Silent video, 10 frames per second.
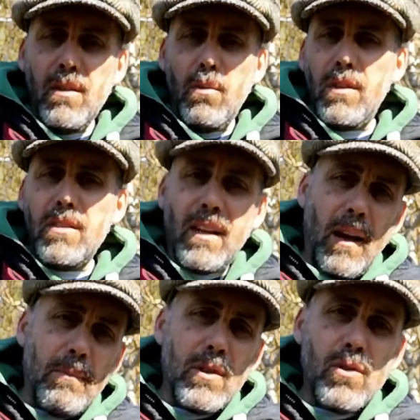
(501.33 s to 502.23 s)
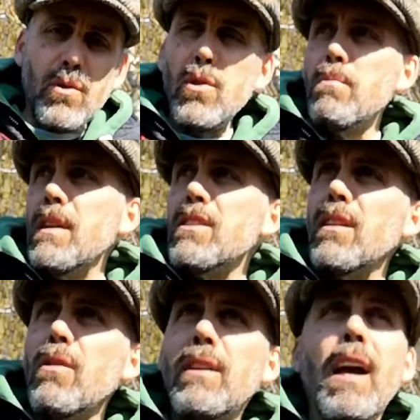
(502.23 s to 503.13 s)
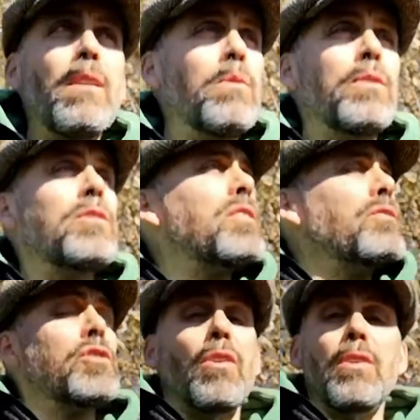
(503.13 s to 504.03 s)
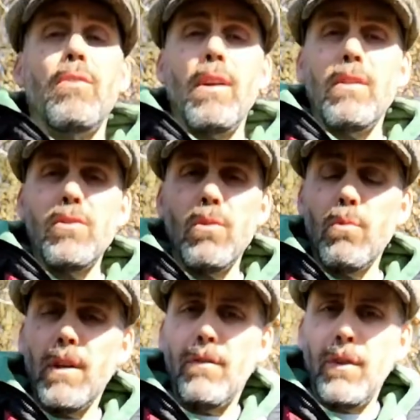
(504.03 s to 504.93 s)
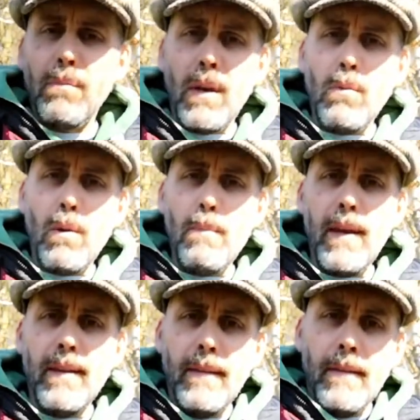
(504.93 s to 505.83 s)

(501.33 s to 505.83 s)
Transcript: with a sandwich, or you may slow down with the sunshine around you, or whatever it may well be.